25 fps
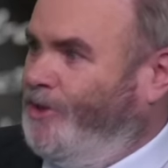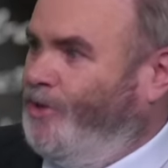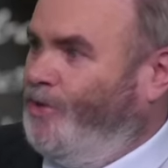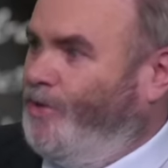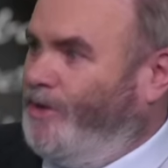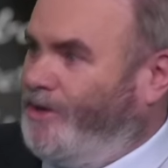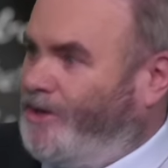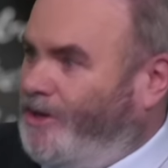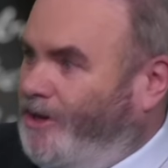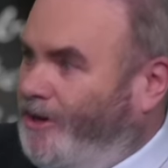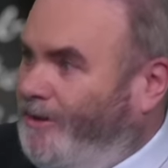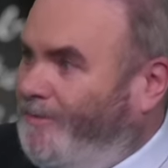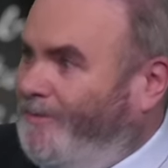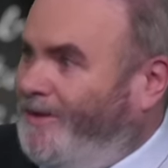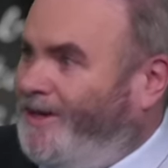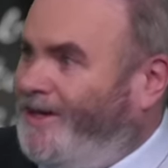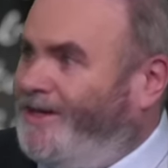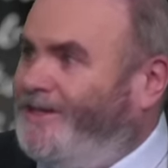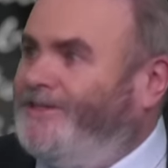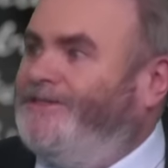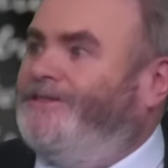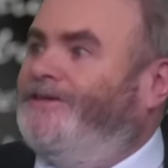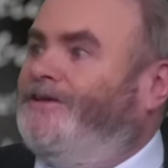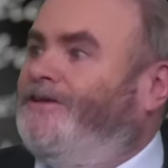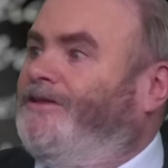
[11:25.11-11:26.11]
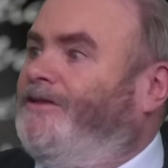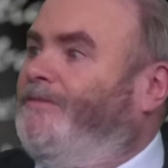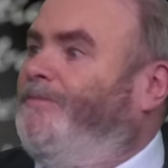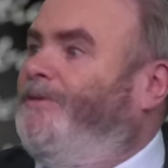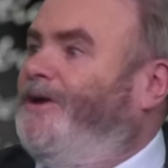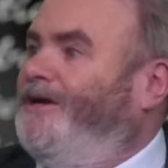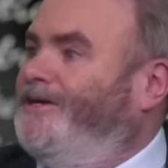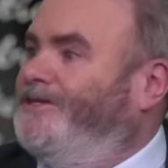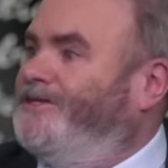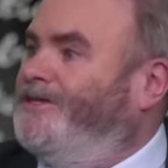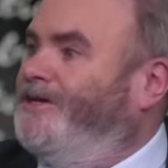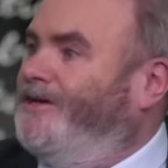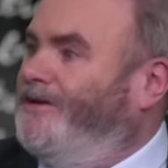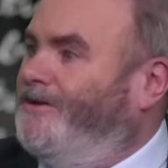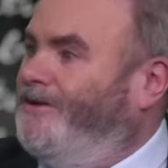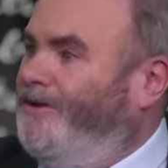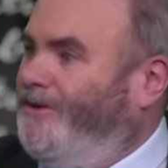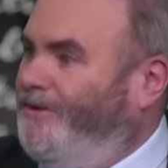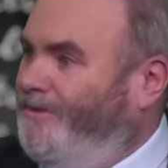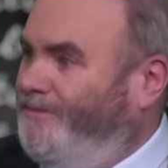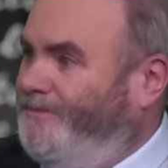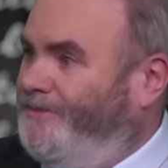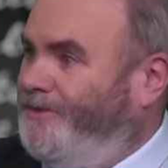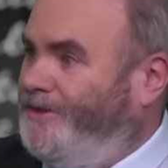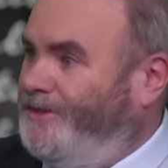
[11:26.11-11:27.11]
who are coming into the blessing
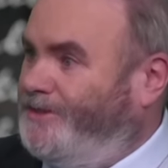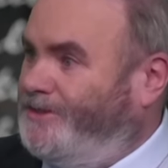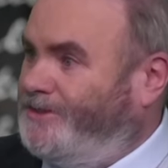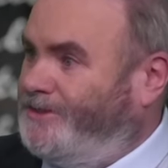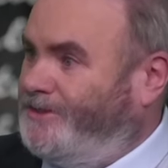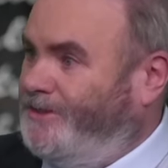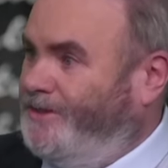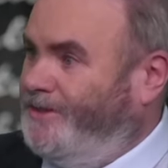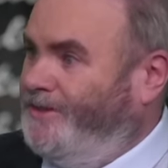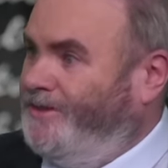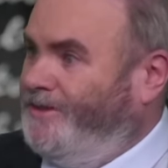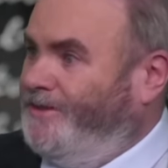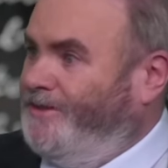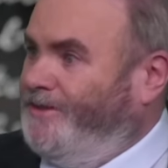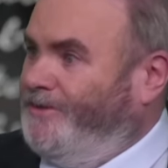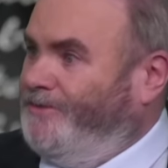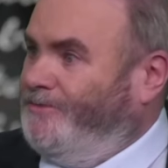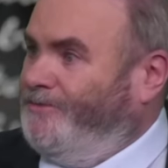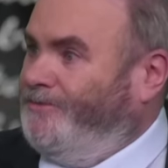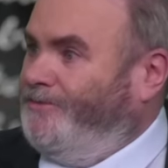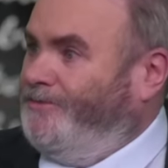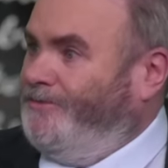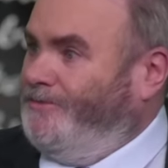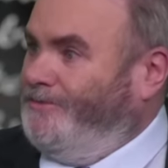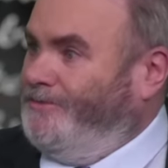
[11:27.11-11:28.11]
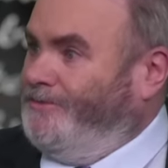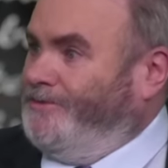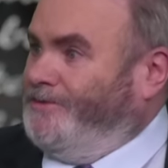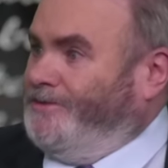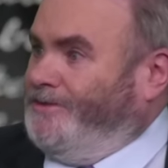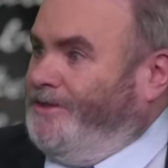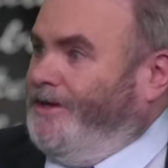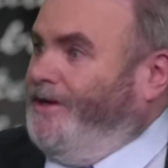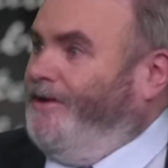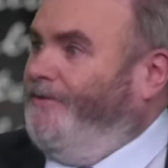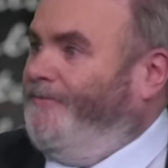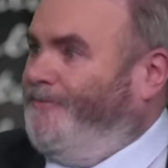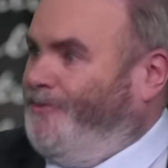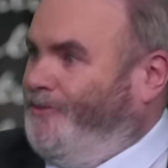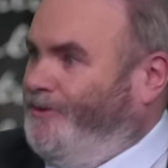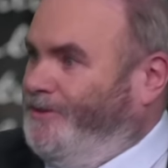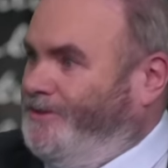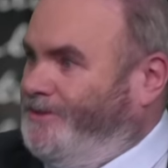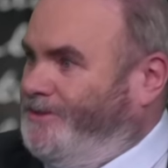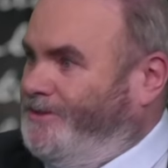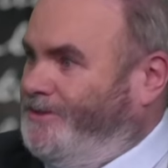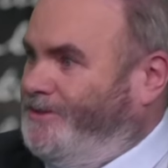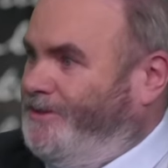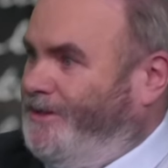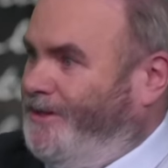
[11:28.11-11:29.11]
of this
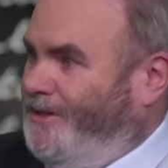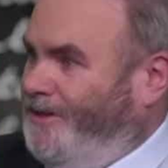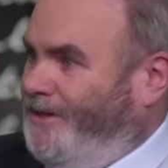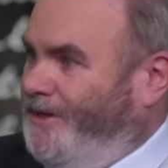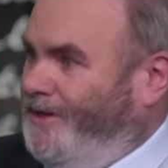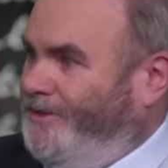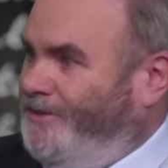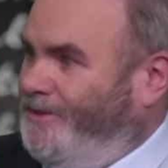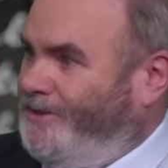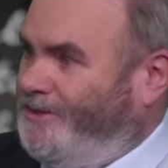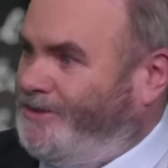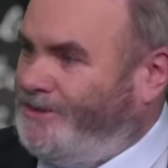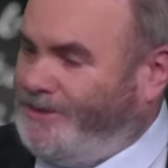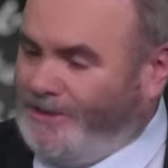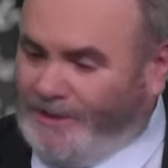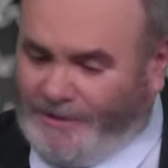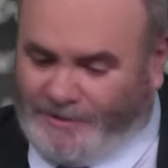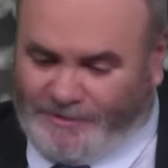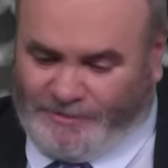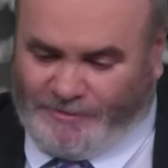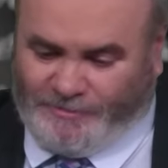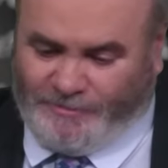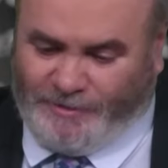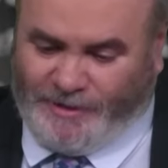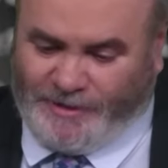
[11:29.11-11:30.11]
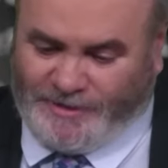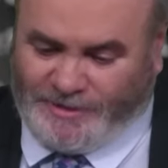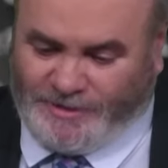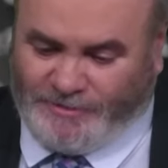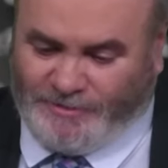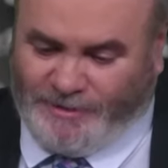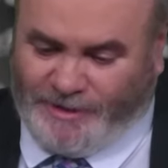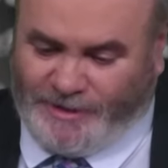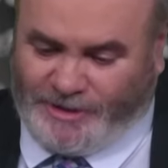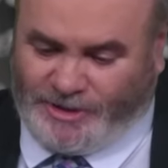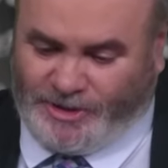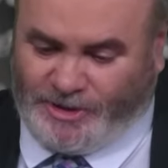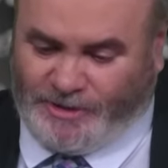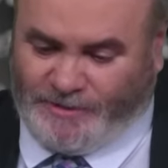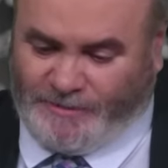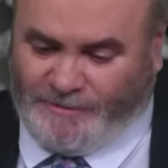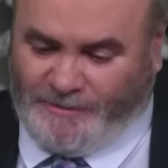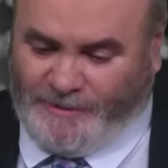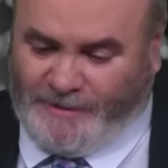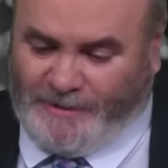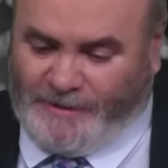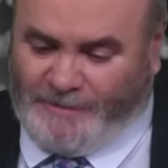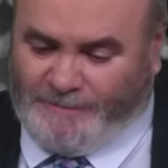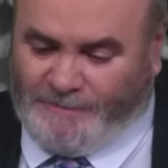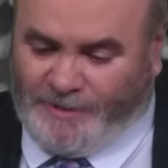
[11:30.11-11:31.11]
deliverance and this resurrection,
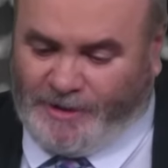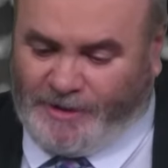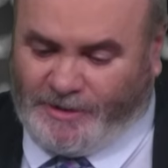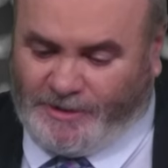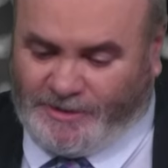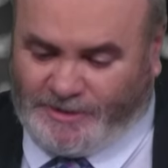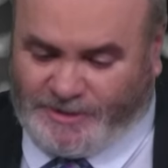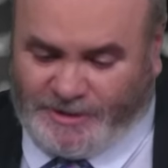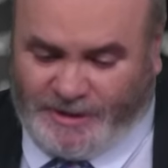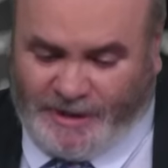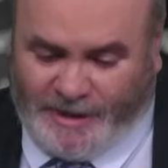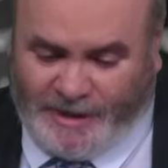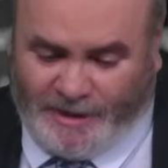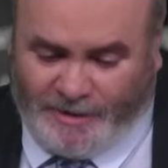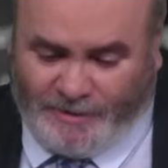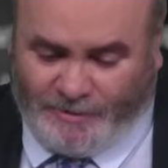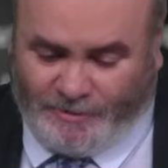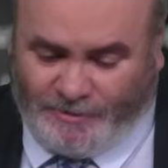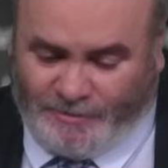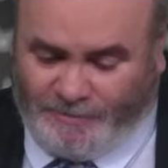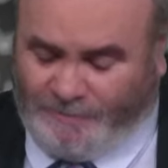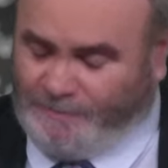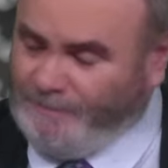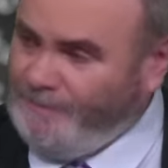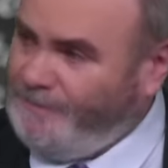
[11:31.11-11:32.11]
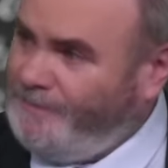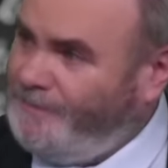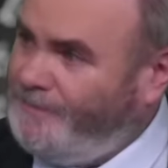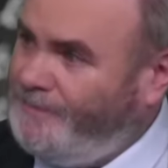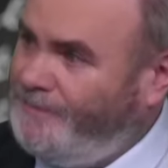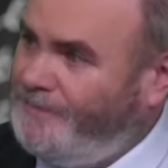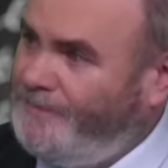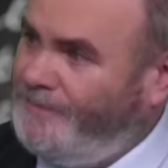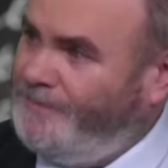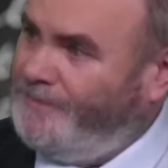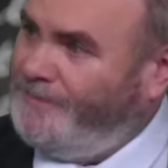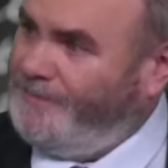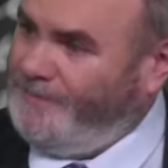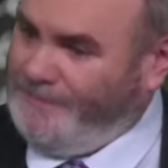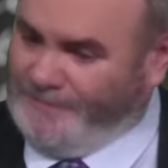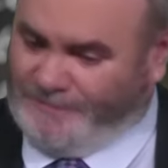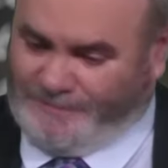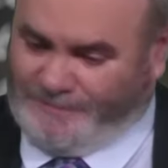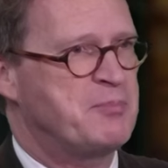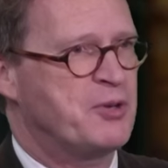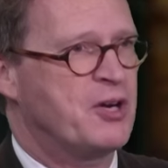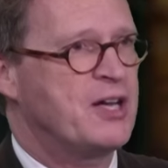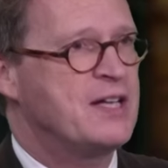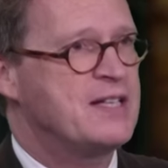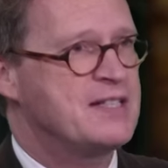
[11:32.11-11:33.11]
because it's a far now greater thing to
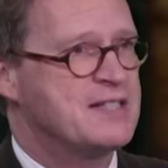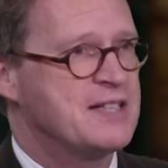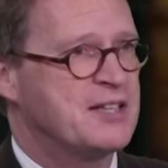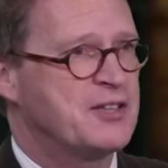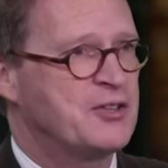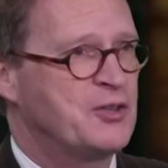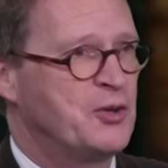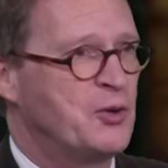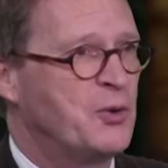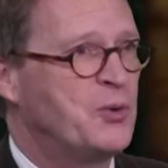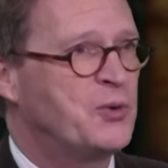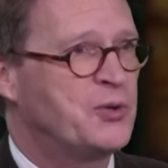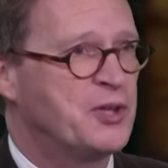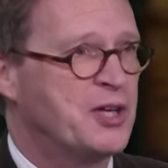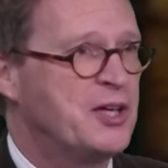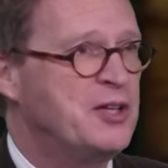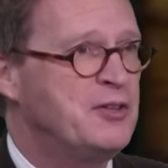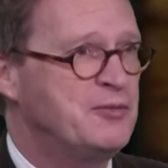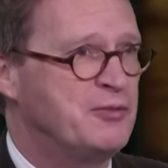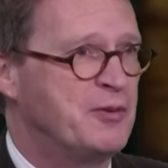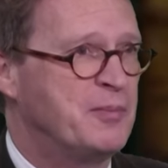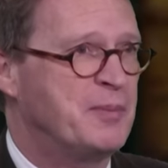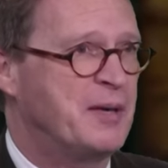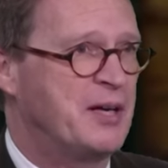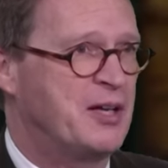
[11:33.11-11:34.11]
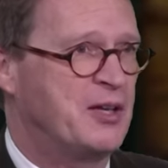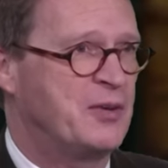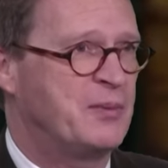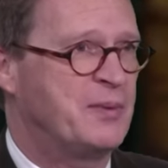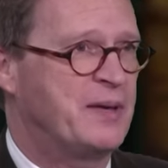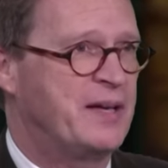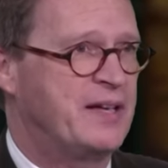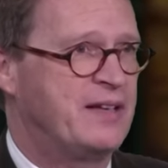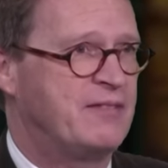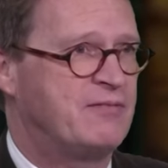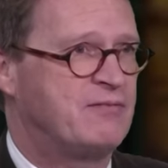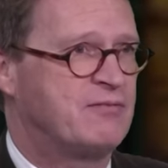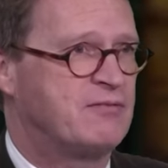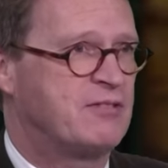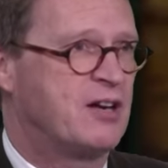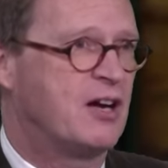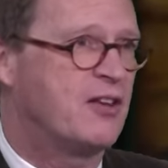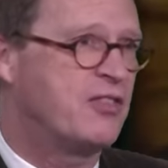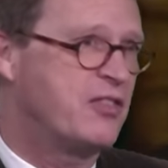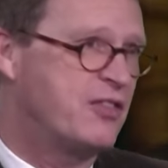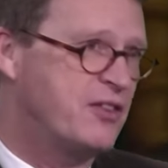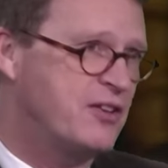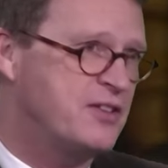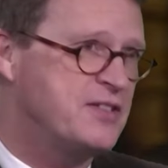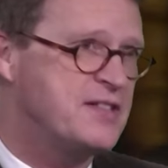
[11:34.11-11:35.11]
praising the Lord over, by the way,
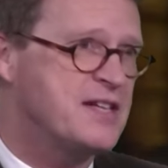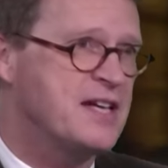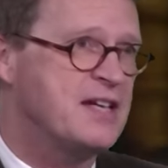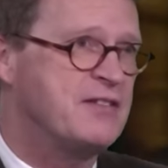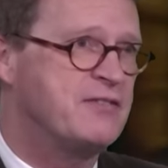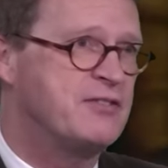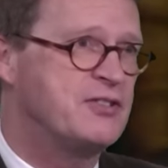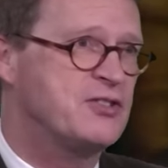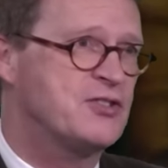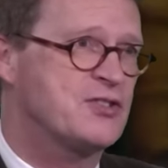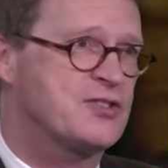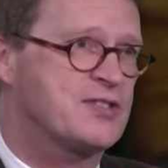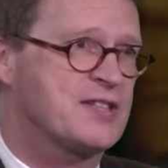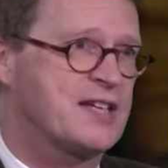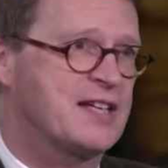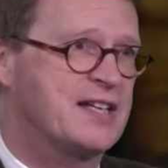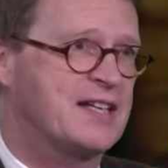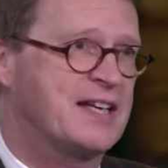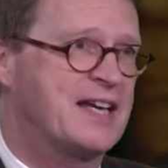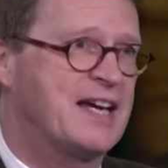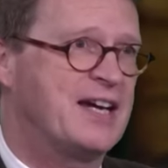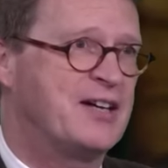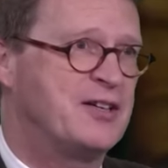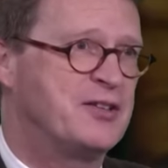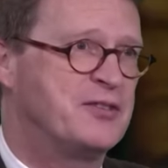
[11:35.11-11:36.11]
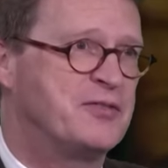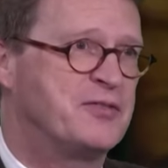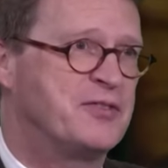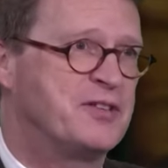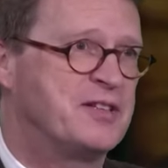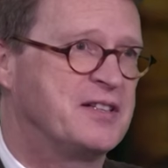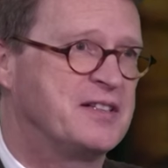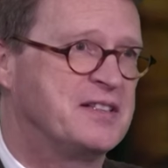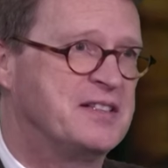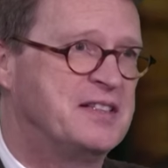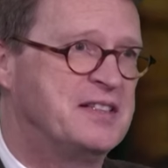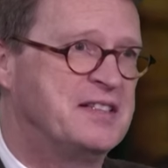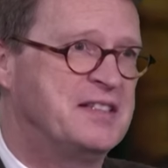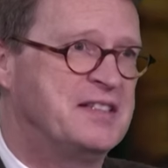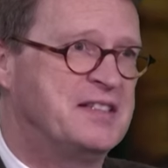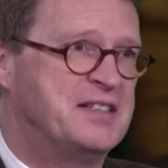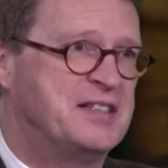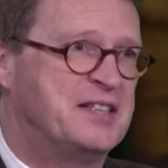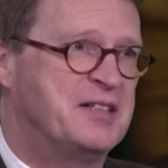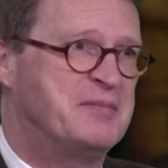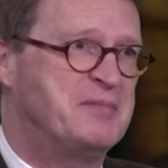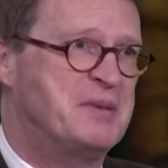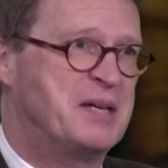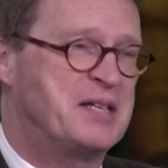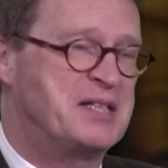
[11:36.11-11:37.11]
rather than David just getting out of a,
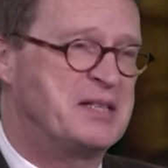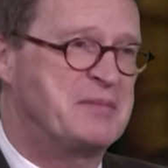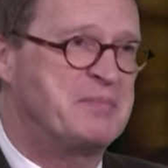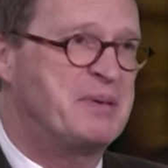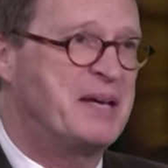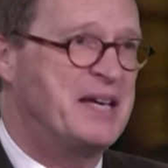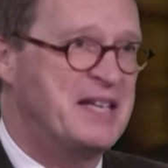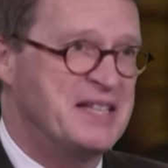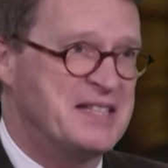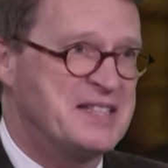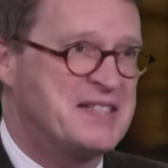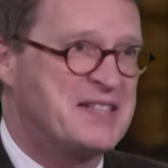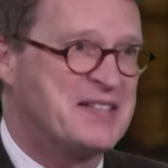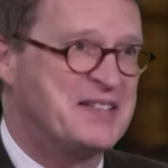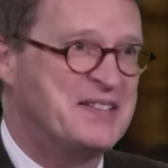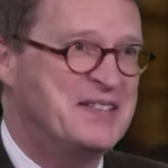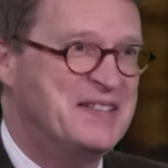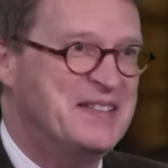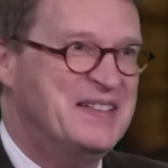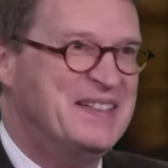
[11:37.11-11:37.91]
a muddy pit.